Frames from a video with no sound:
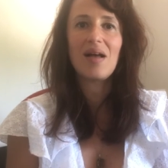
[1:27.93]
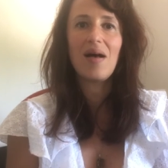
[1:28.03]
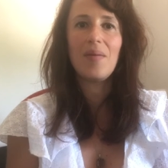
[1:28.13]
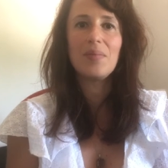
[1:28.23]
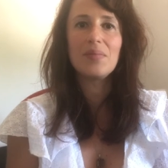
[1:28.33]

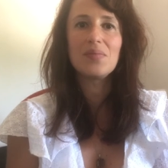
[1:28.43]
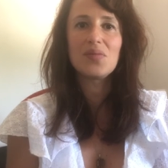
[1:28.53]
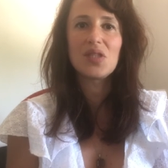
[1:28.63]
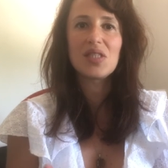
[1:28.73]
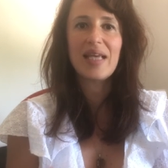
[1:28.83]
um,
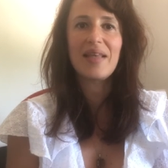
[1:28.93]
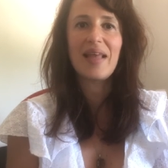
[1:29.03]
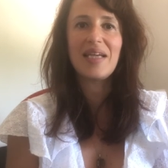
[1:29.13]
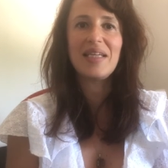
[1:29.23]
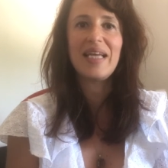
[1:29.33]
say
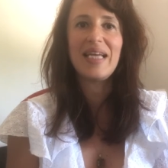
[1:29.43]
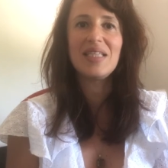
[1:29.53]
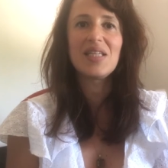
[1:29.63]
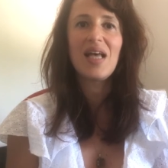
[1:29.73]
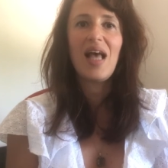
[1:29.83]
they
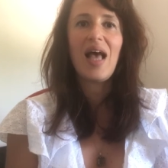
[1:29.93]
need